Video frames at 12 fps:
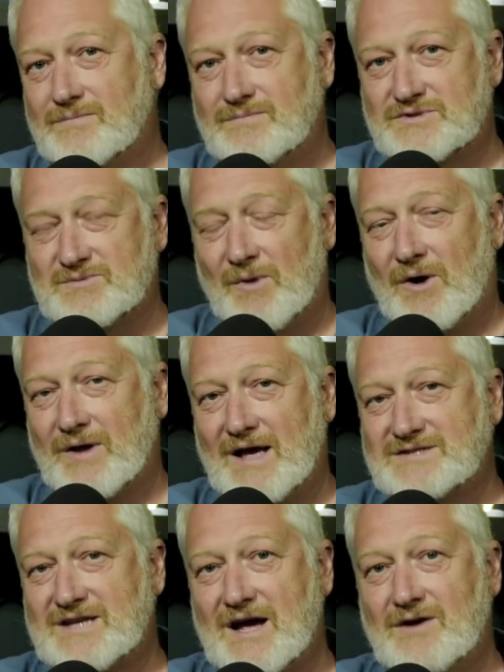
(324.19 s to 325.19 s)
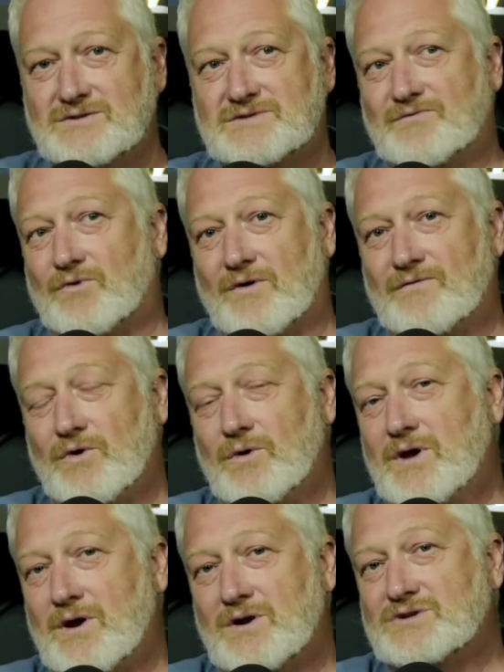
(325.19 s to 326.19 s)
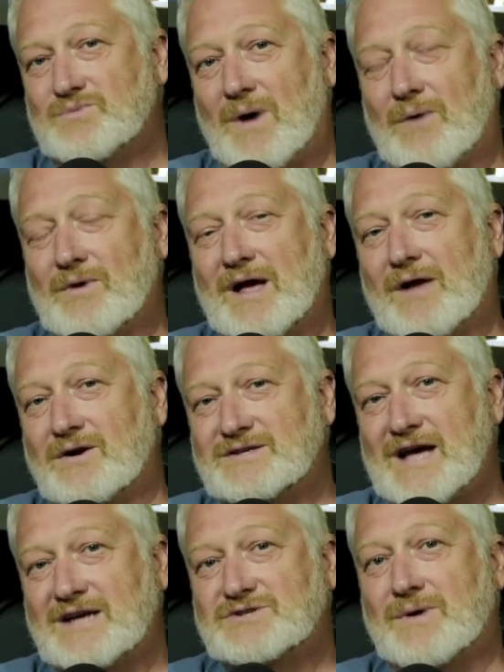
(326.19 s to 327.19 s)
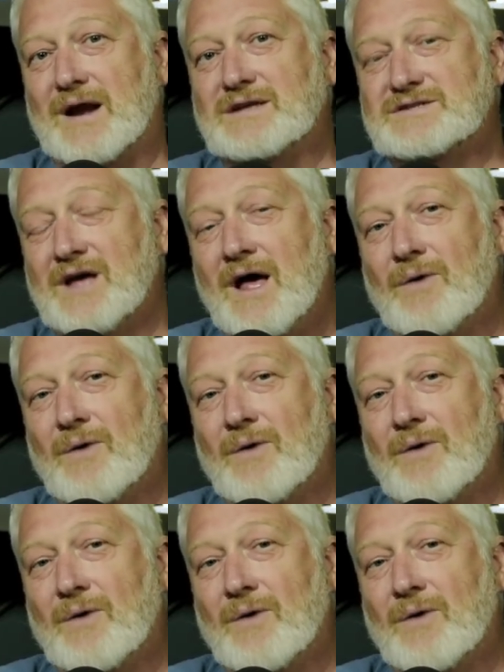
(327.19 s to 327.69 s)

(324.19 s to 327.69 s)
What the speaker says: small guest house for a few years while we got our tax credits.